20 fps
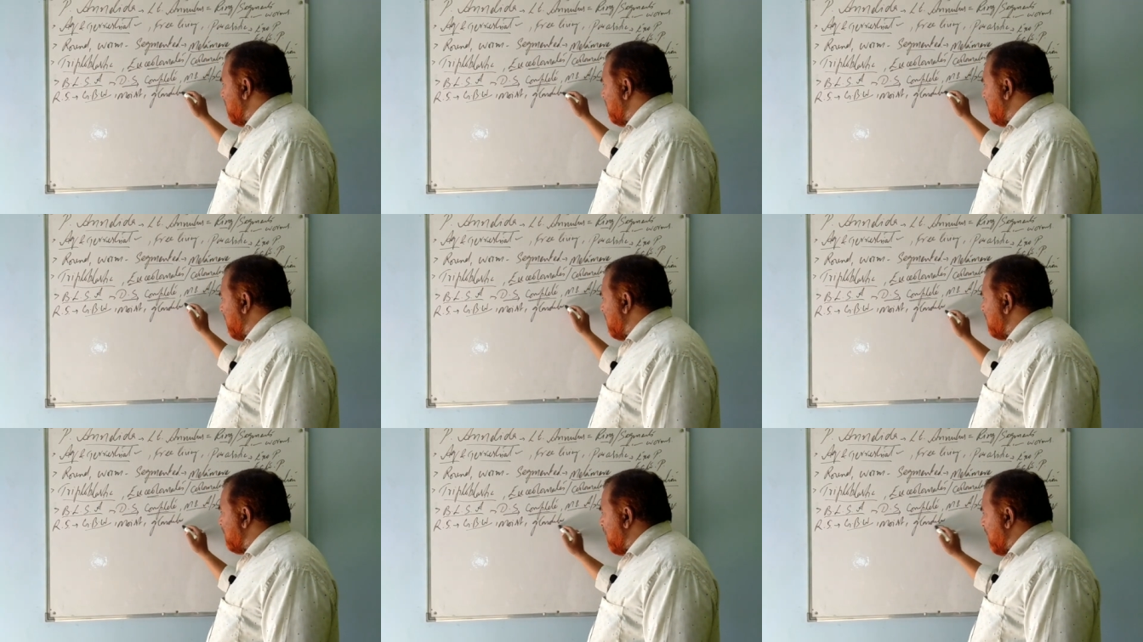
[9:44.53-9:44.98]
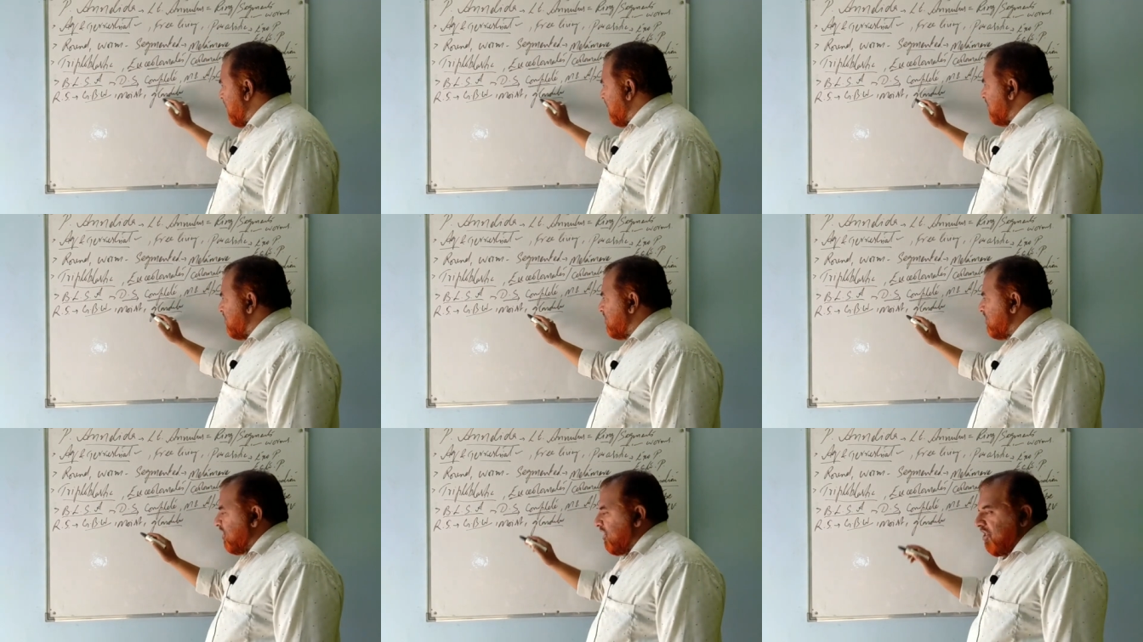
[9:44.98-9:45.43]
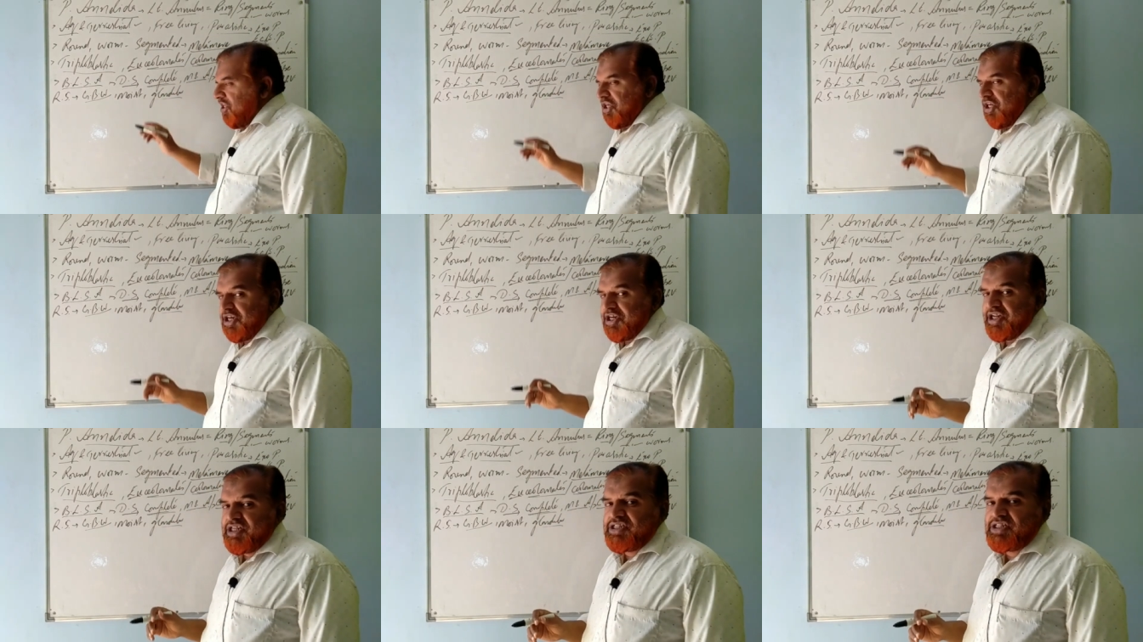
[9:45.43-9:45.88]
you mean by moist?
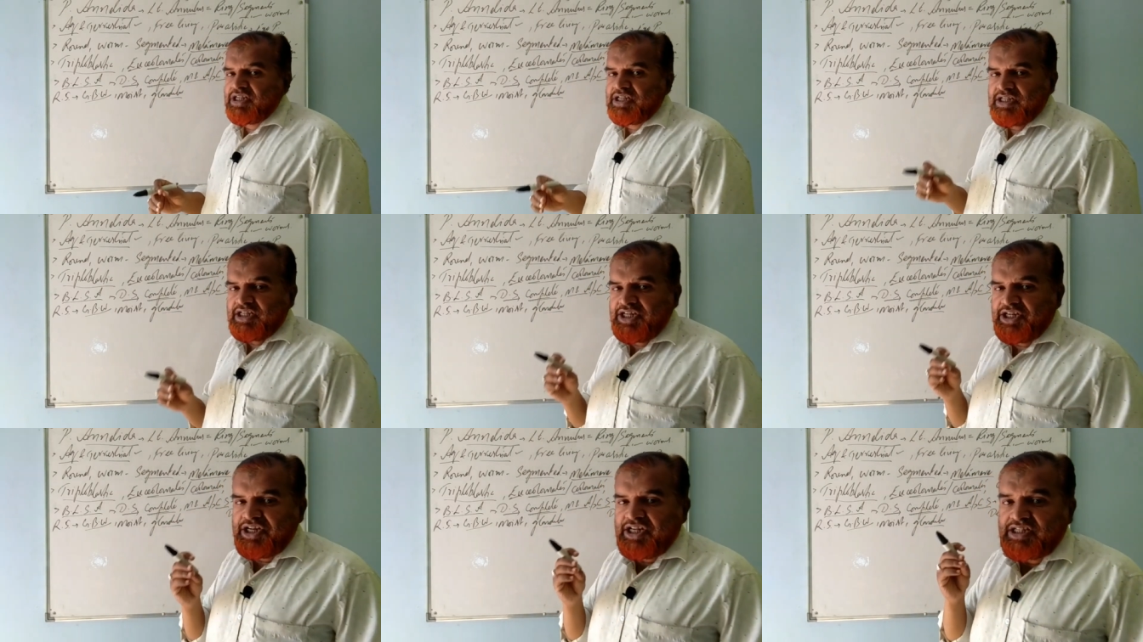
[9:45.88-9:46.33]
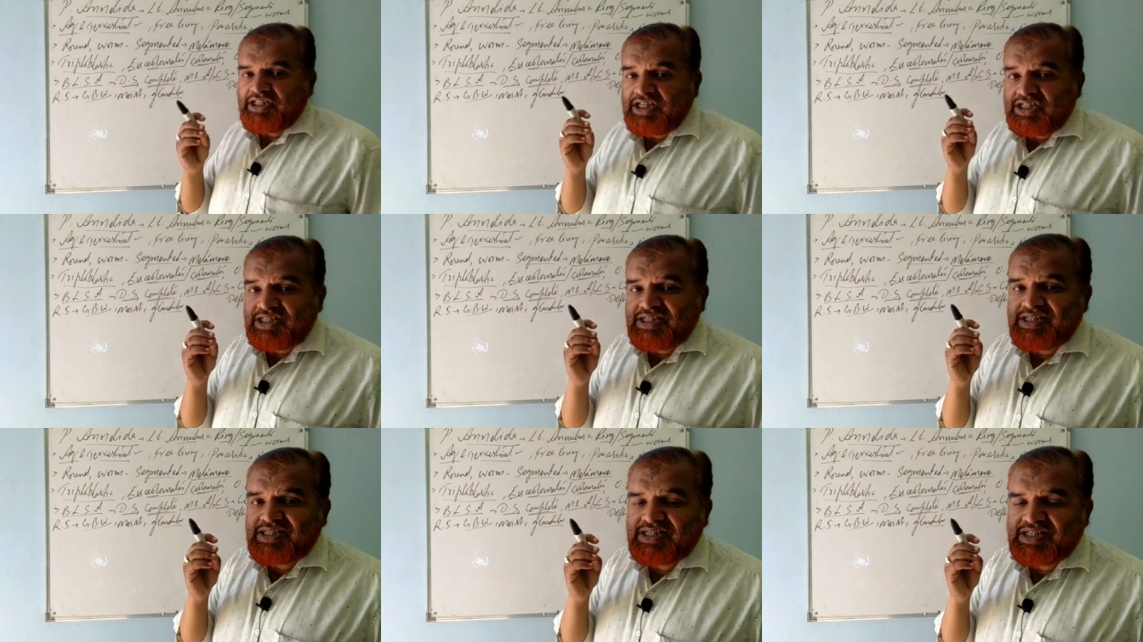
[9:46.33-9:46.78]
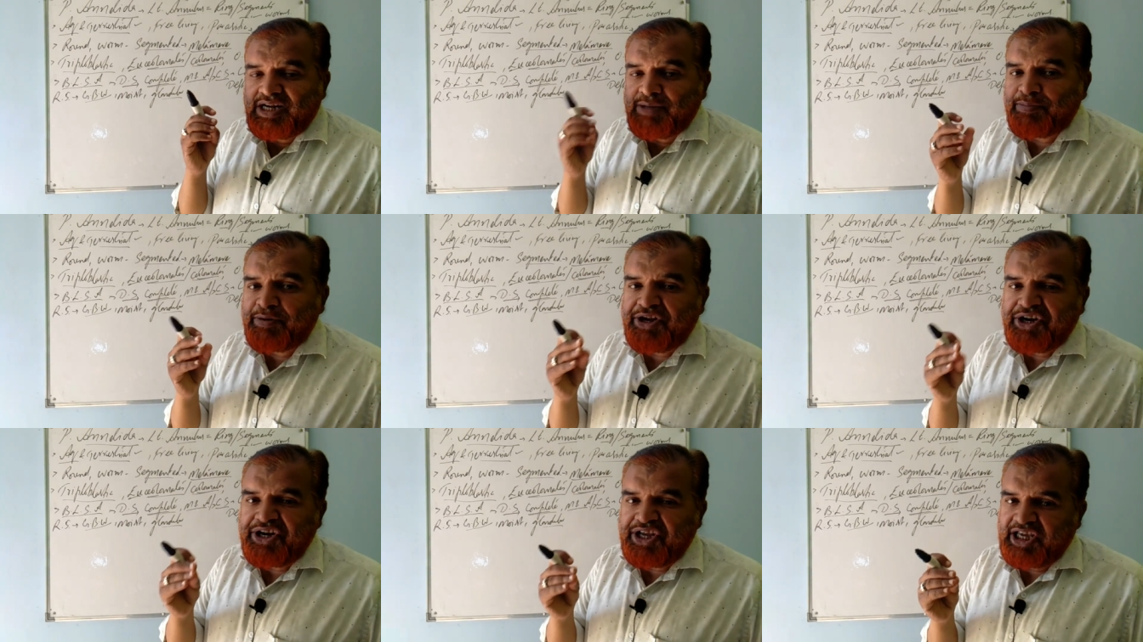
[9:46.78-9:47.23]
It is a
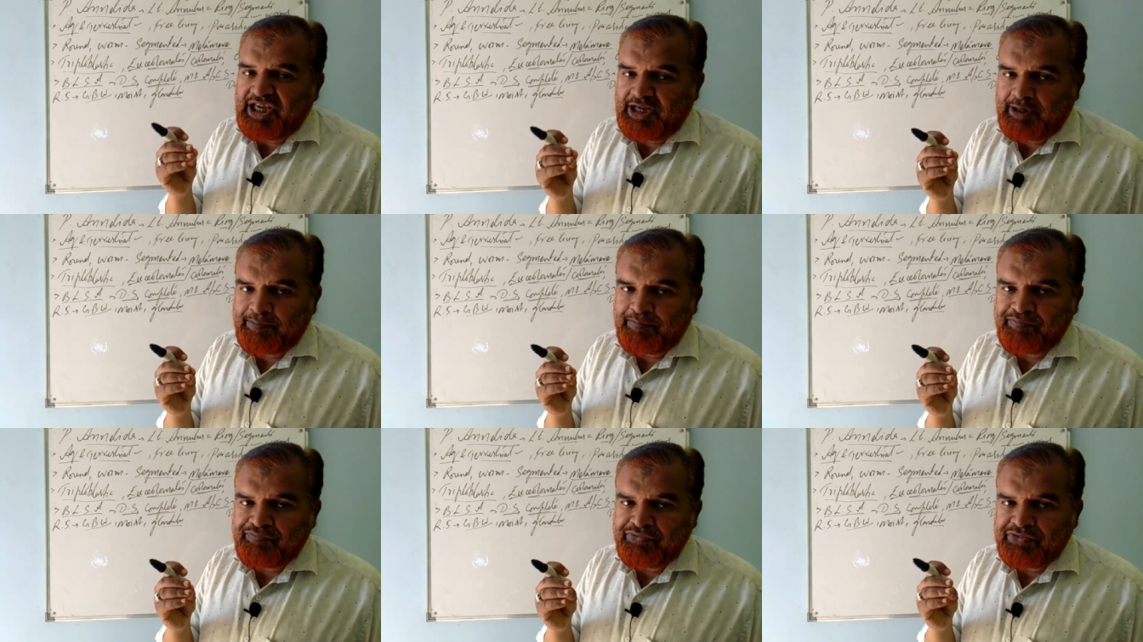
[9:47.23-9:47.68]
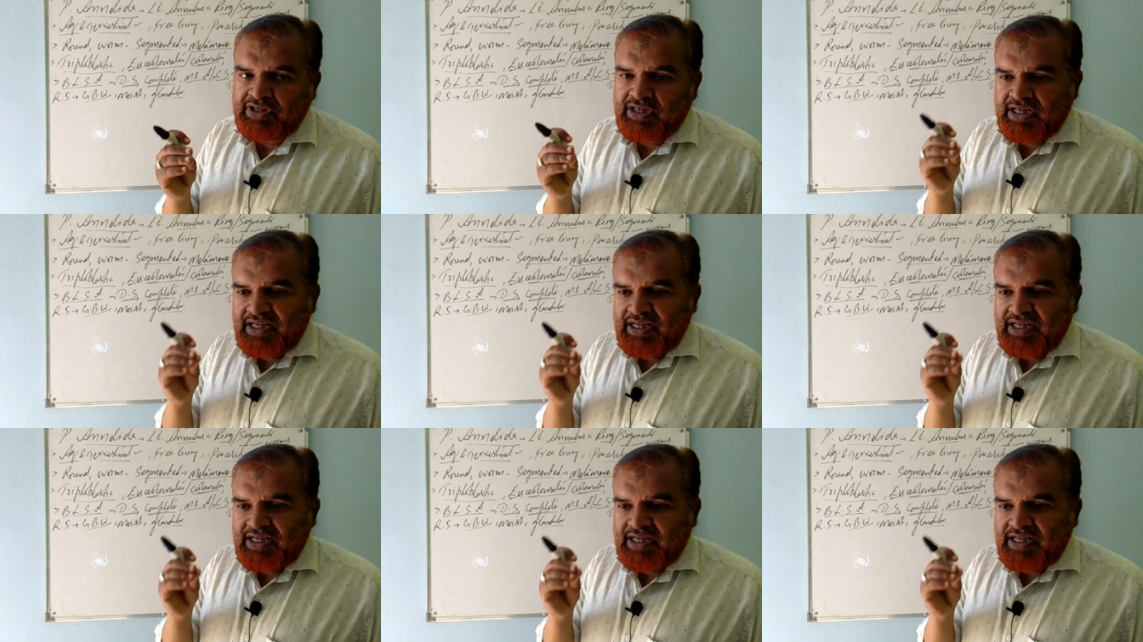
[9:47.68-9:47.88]
slippery.